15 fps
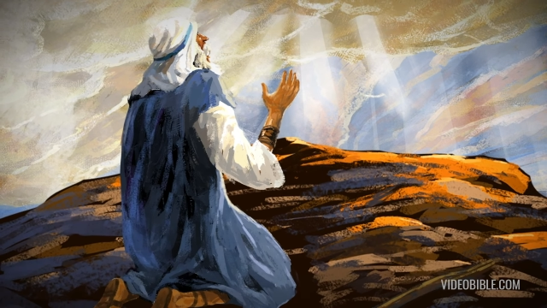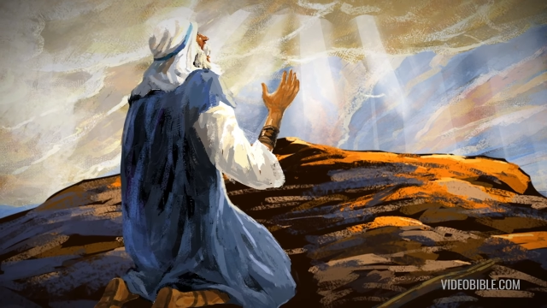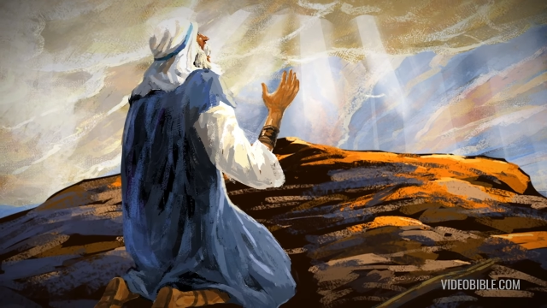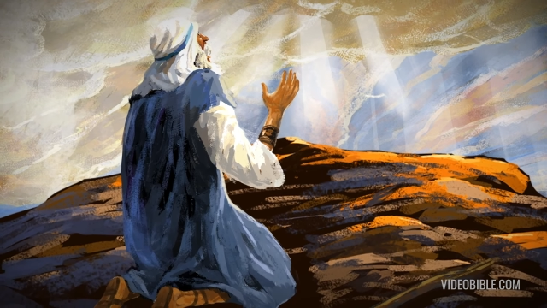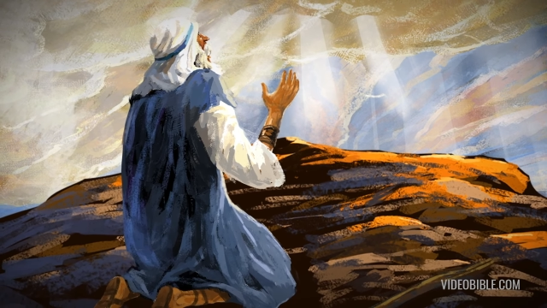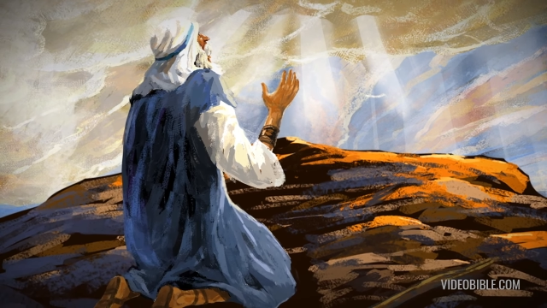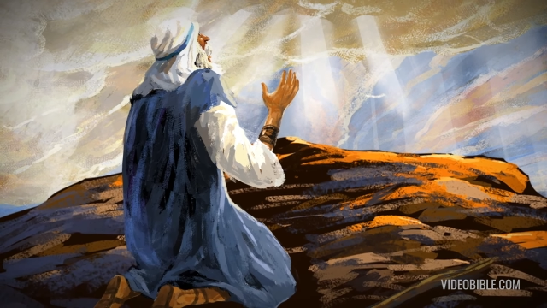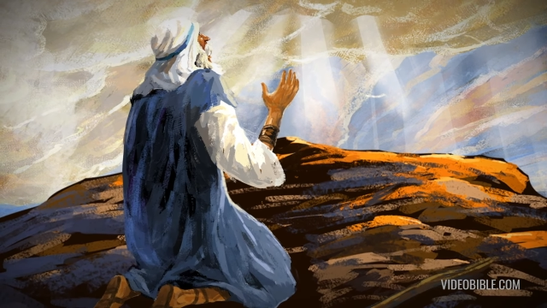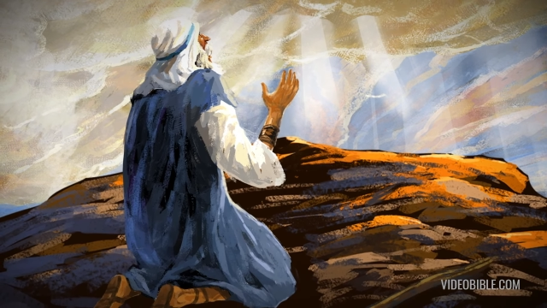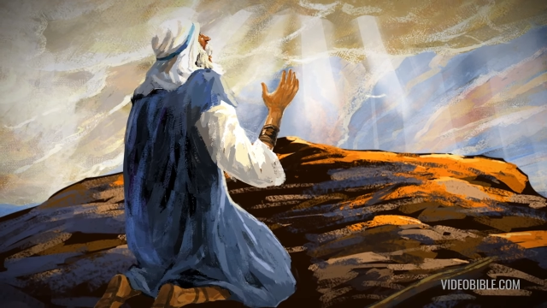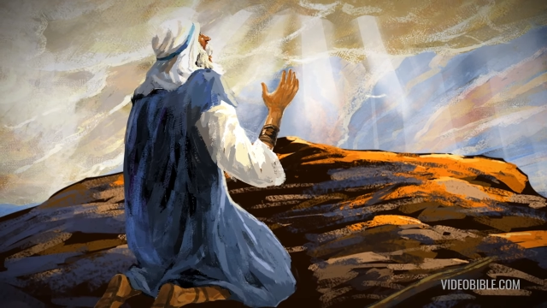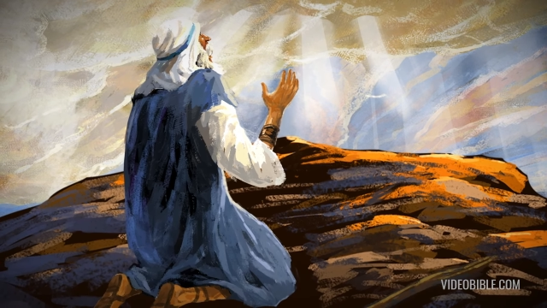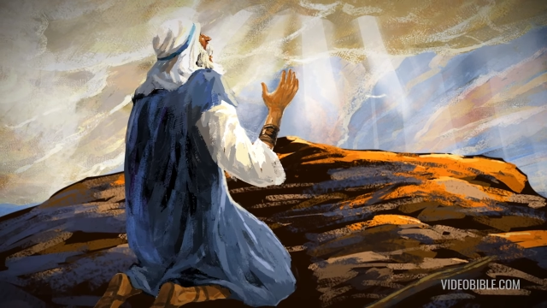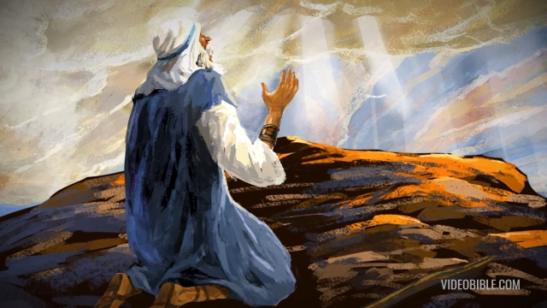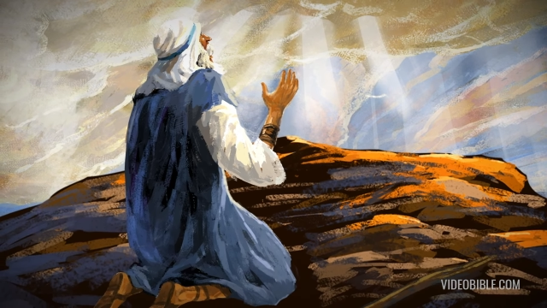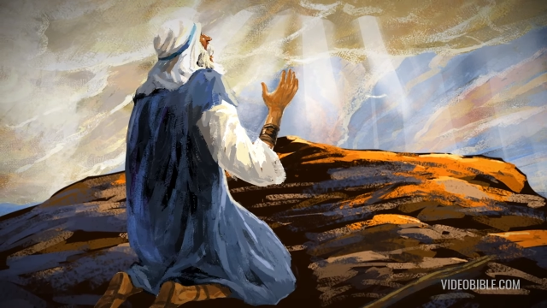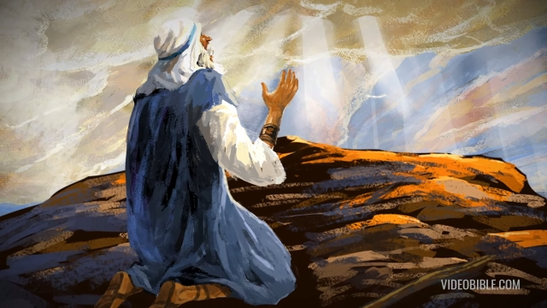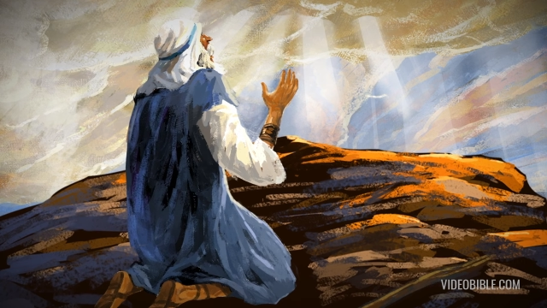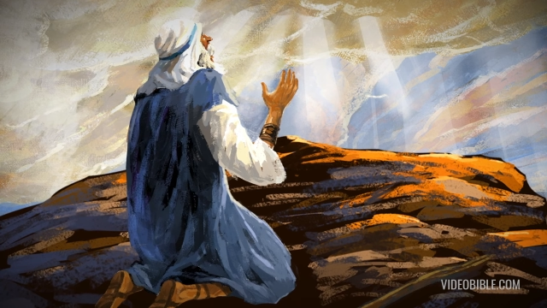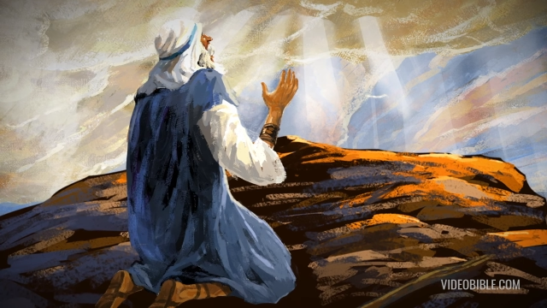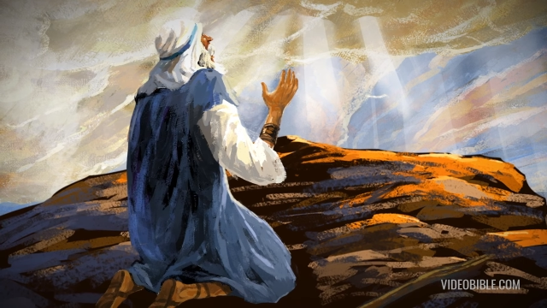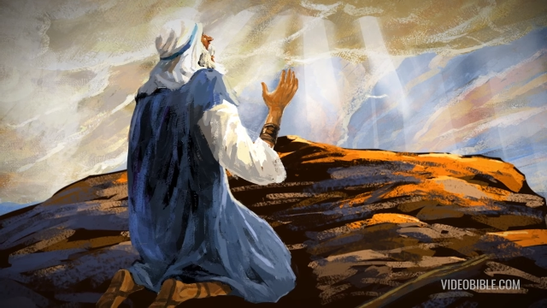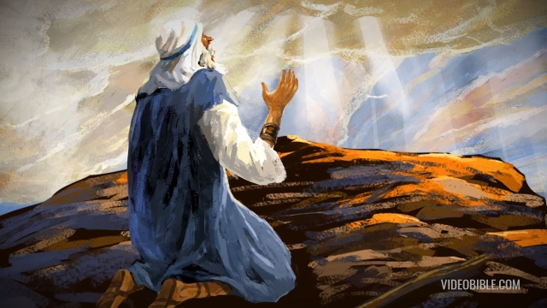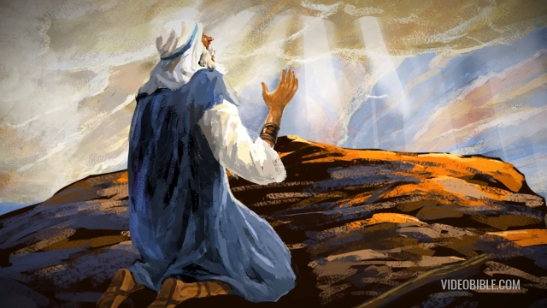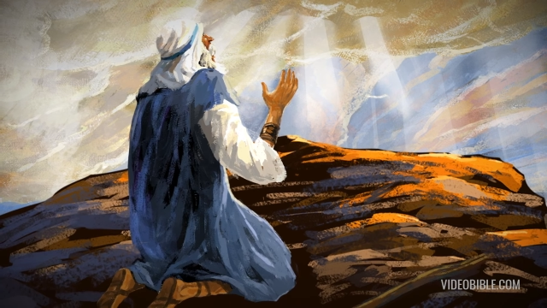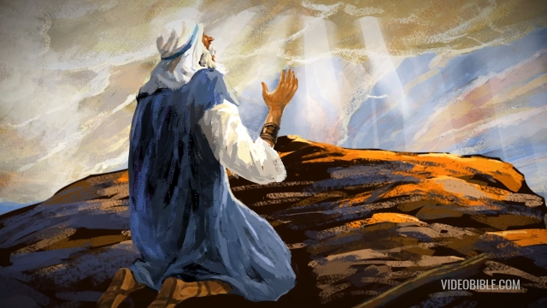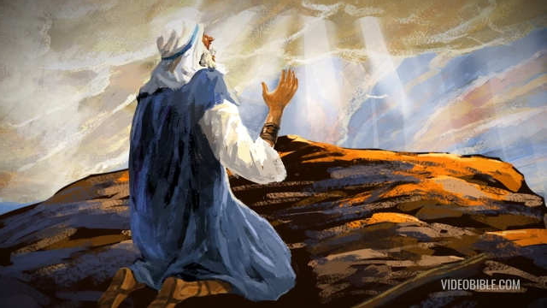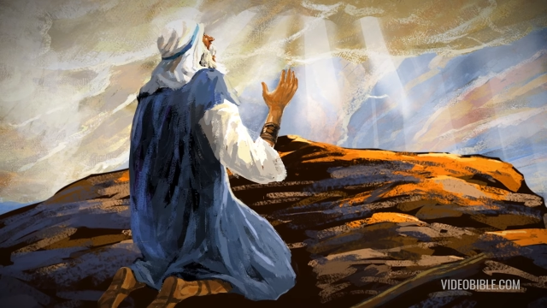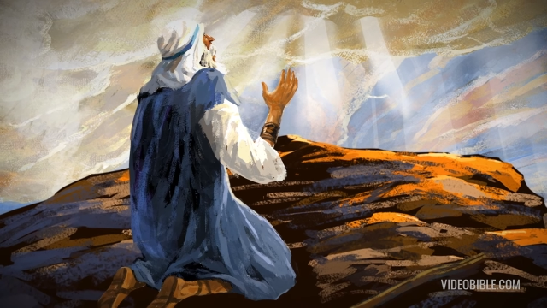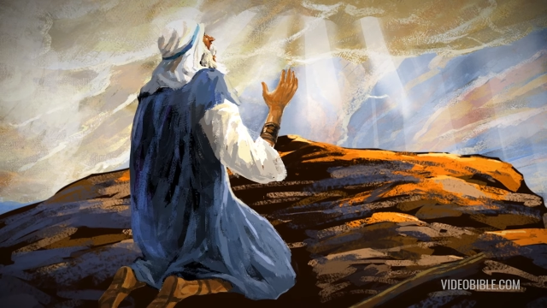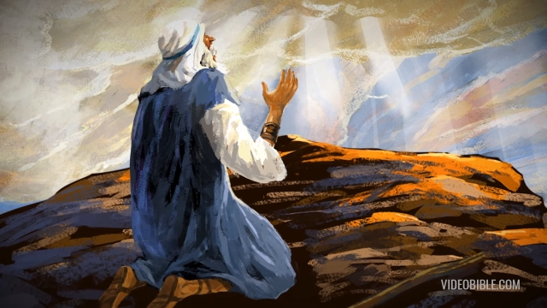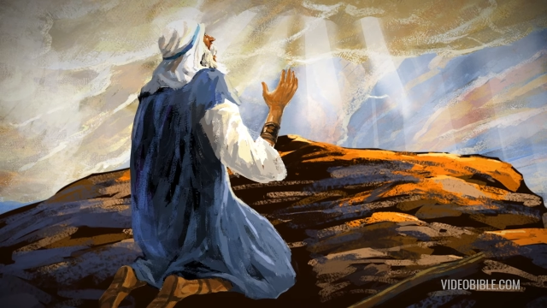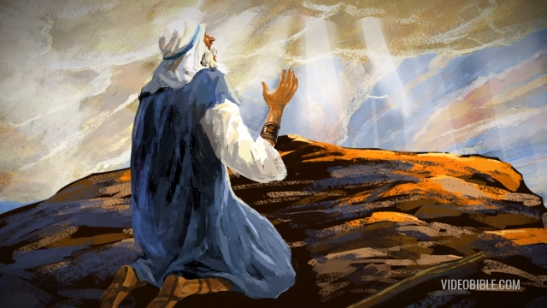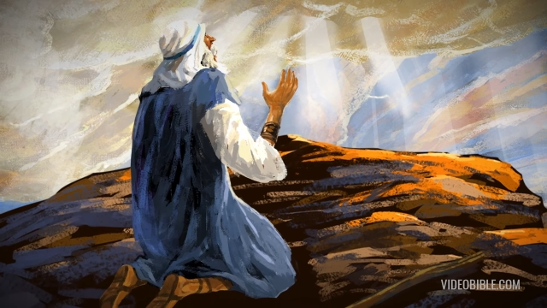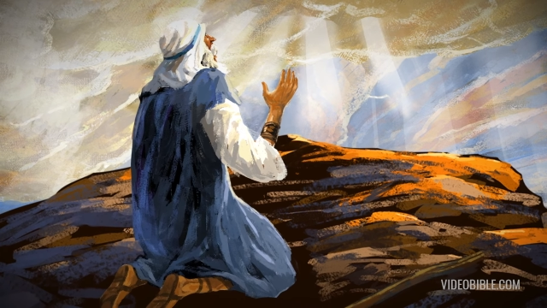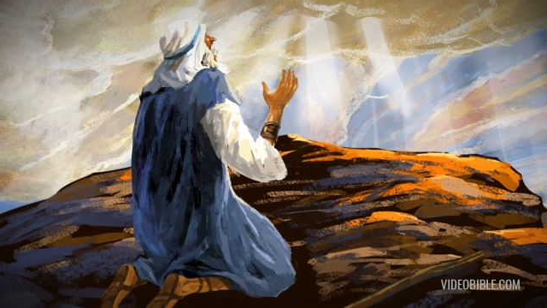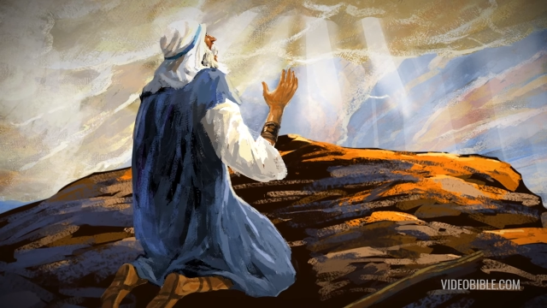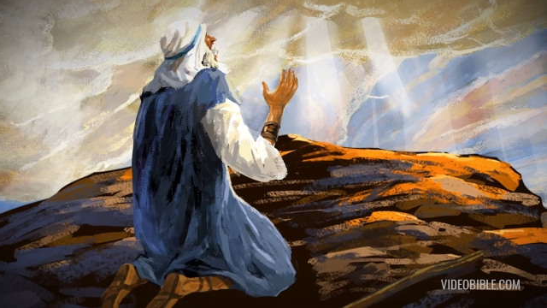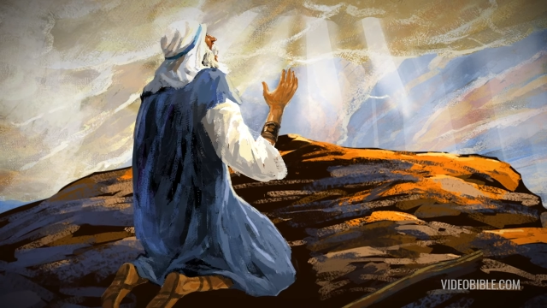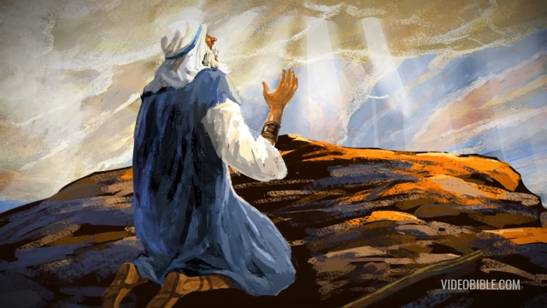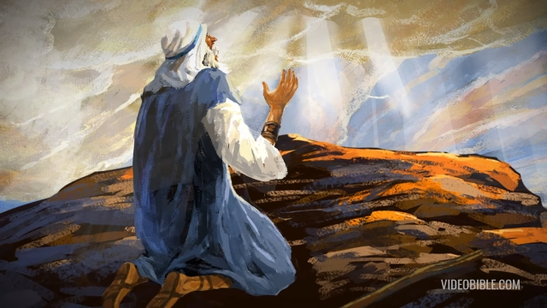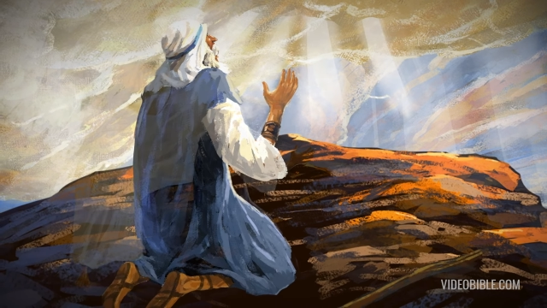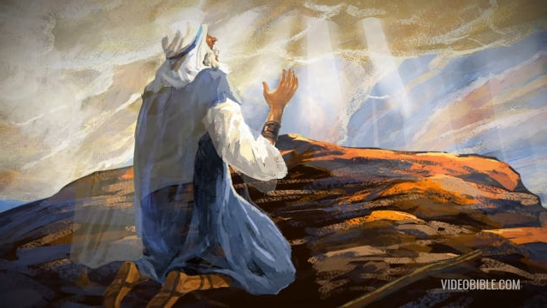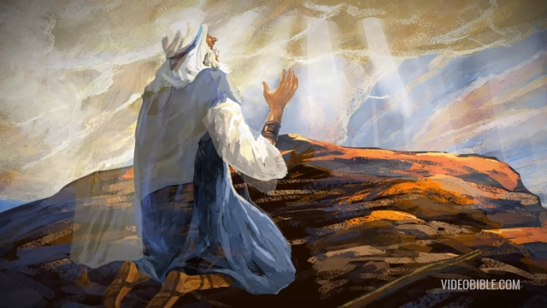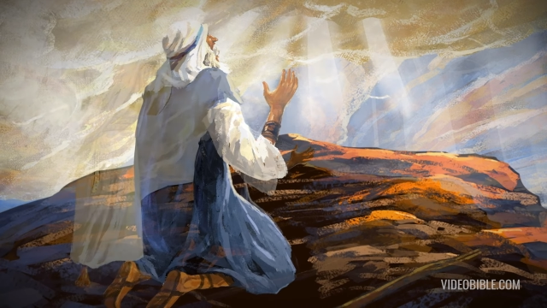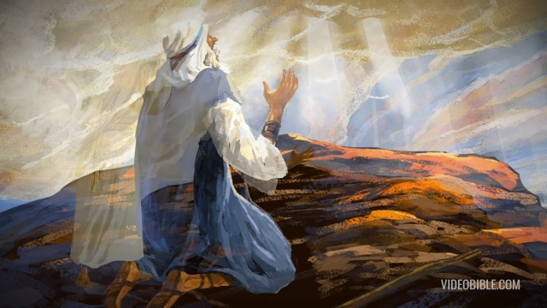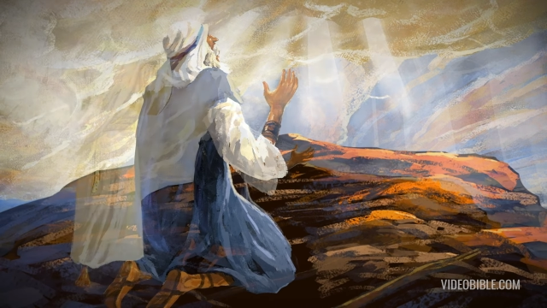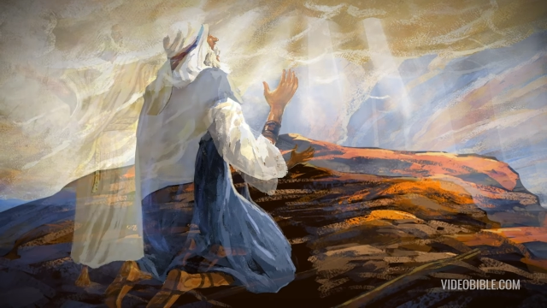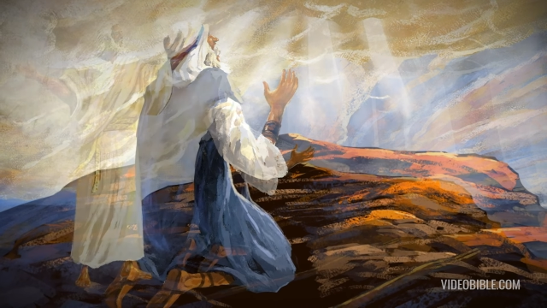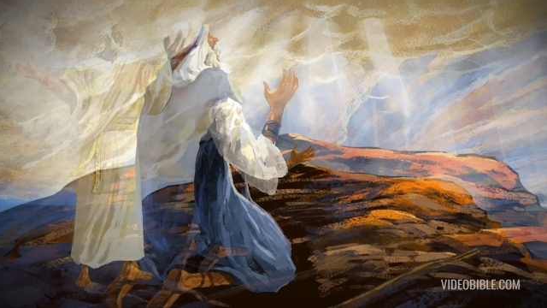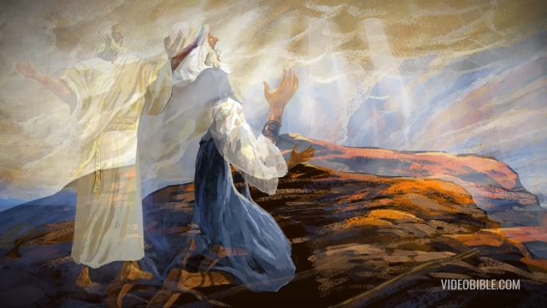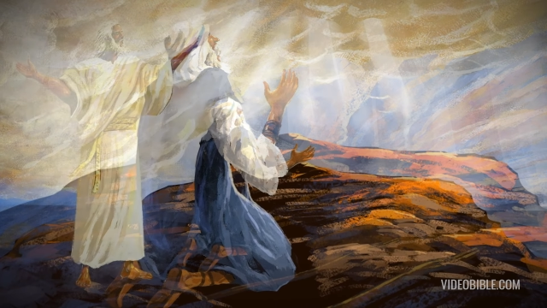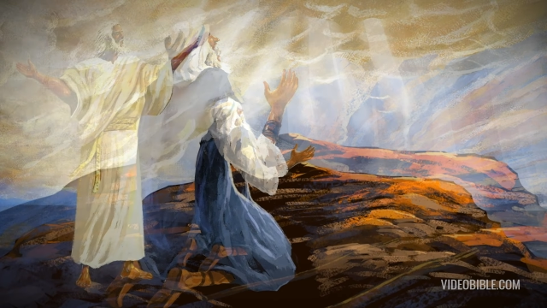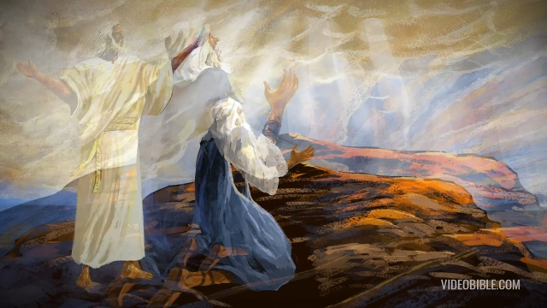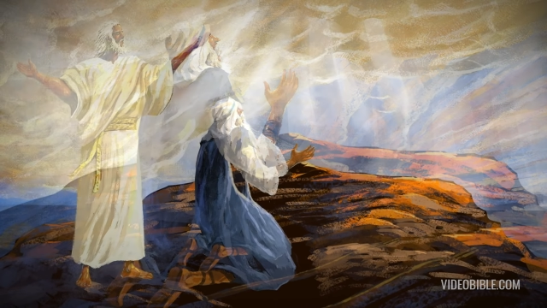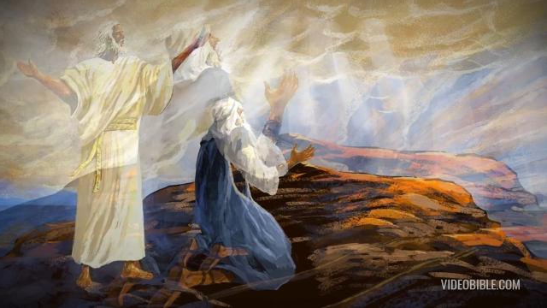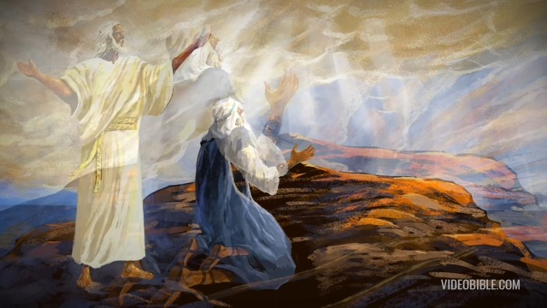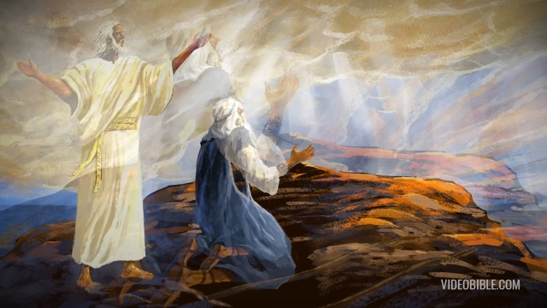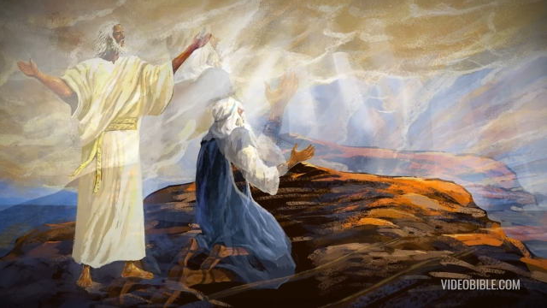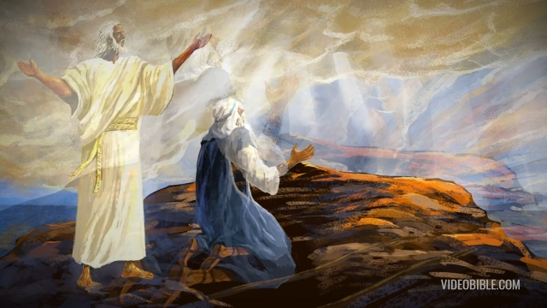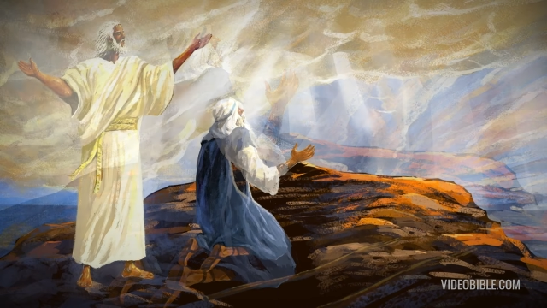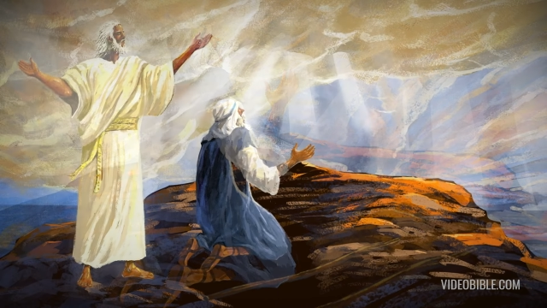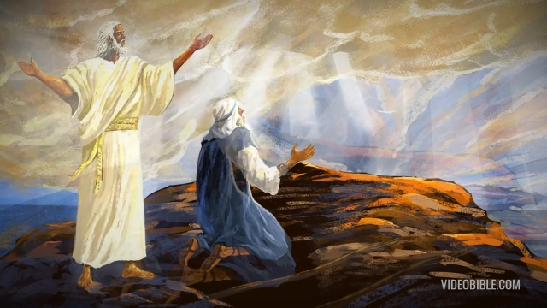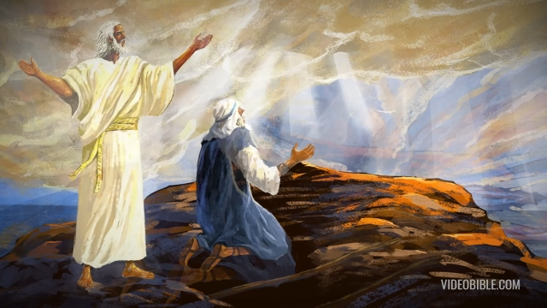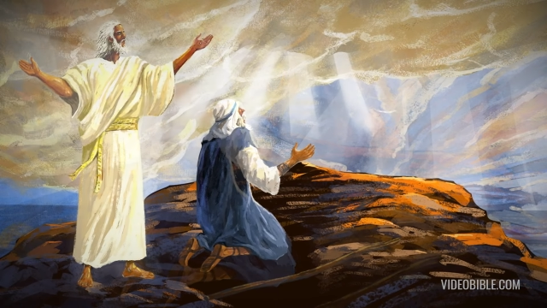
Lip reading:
(no speaker visible)